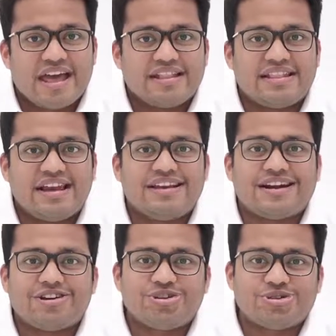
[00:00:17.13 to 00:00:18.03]
Then
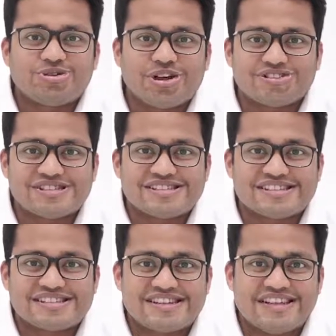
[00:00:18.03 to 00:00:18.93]
cut to
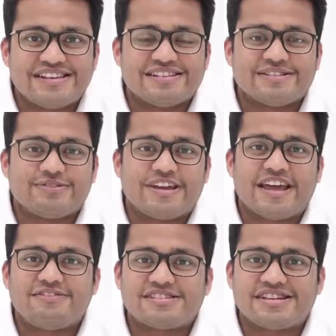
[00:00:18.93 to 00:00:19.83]
2016 when
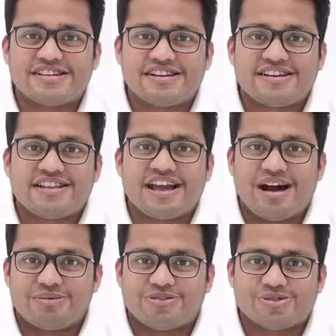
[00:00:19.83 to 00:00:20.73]
I visited the
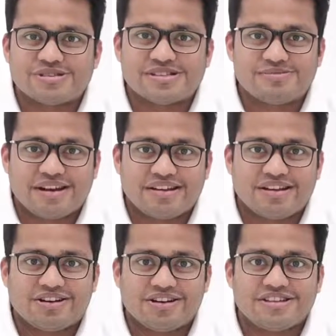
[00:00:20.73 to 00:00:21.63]
Armed Forces Medical
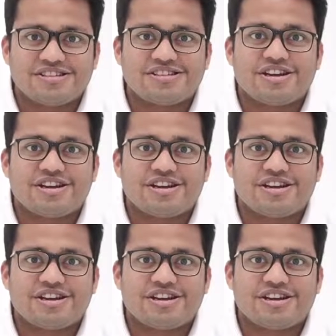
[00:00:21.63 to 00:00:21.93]
College